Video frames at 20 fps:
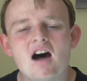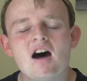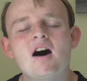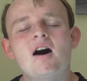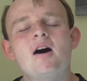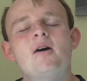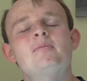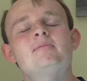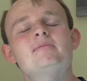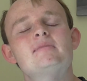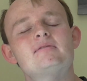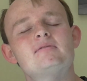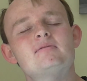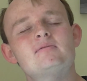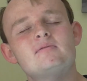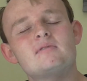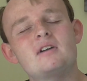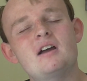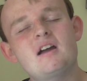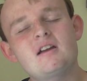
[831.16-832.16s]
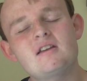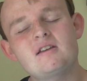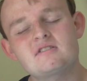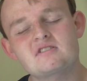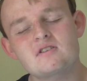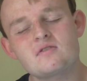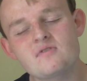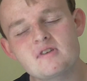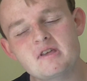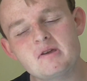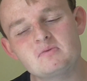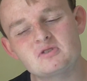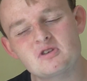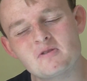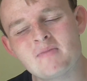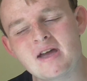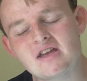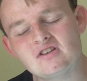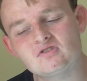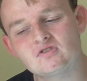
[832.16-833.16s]
I don't think it was
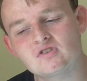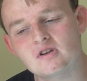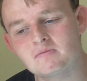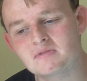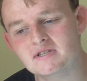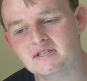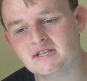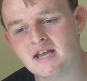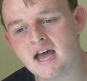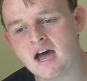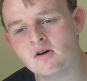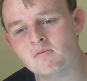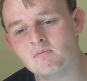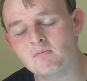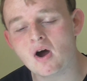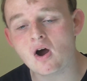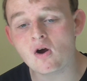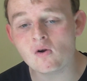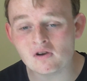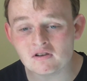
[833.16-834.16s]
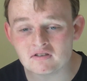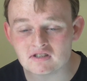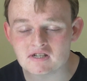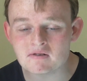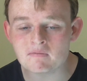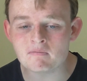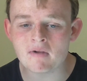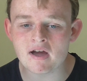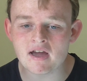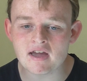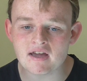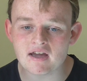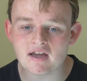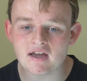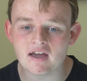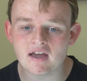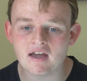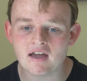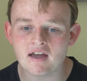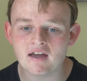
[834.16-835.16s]
a mainstream sound. Poland didn't
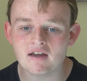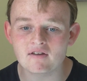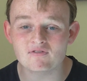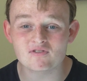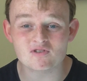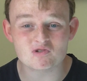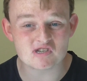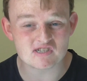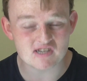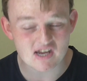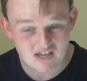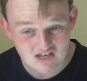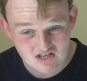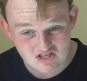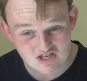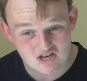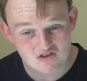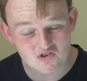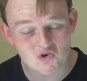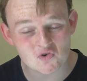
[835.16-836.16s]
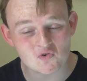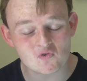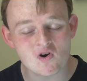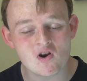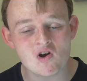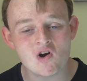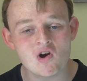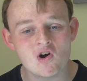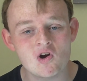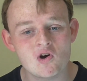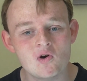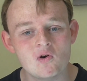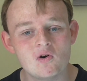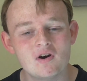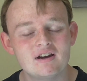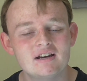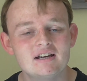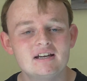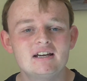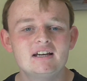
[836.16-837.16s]
make it for a second year in a
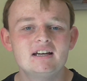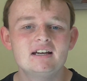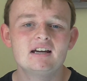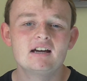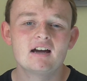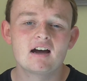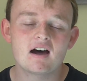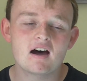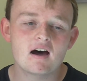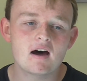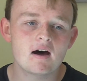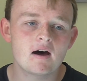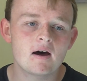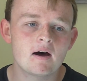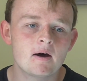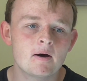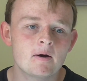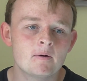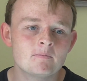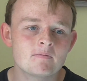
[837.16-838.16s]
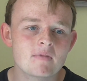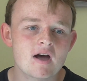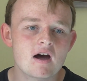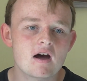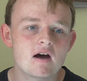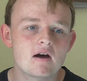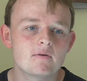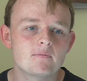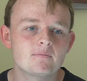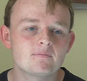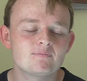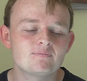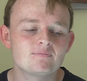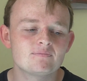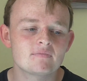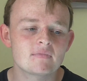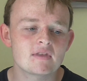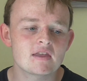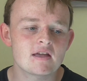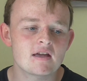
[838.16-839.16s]
row.
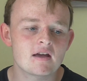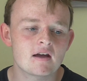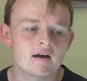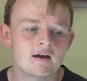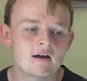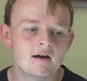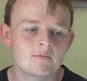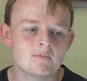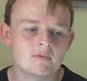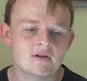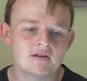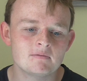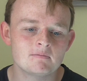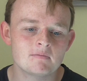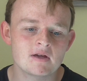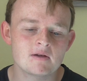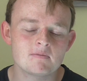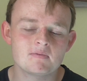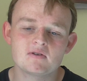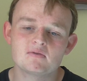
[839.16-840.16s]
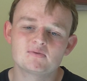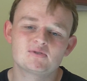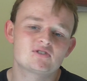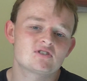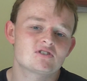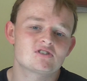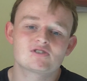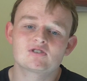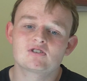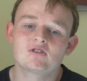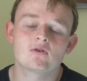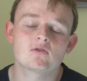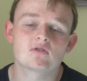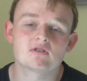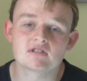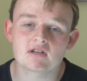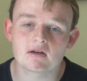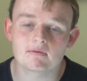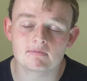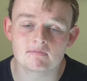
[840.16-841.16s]
Yeah, I mean, maybe it was just not
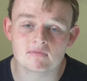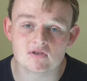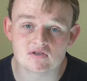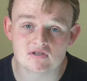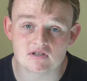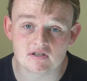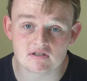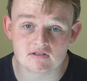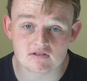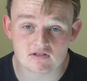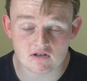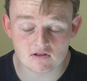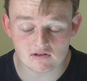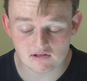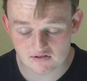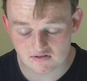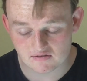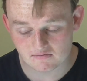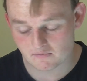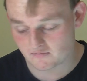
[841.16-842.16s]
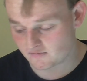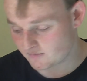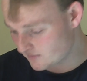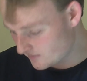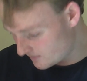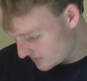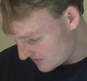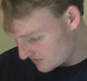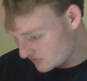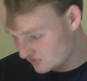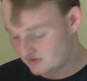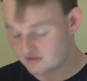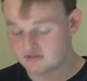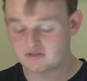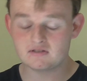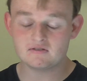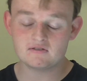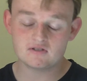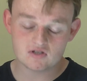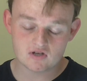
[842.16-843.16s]
the type of music people
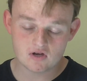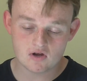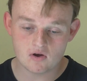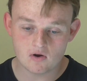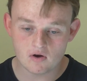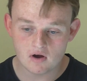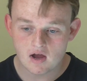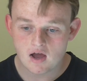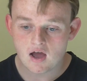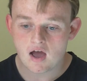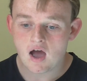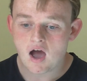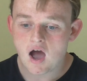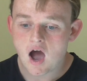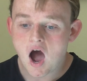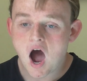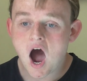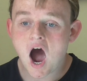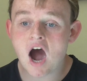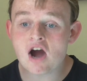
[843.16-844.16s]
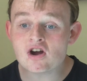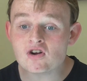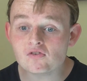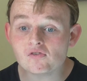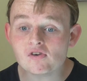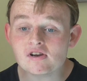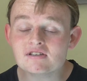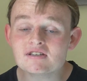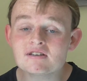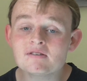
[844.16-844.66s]
listen to. Hungary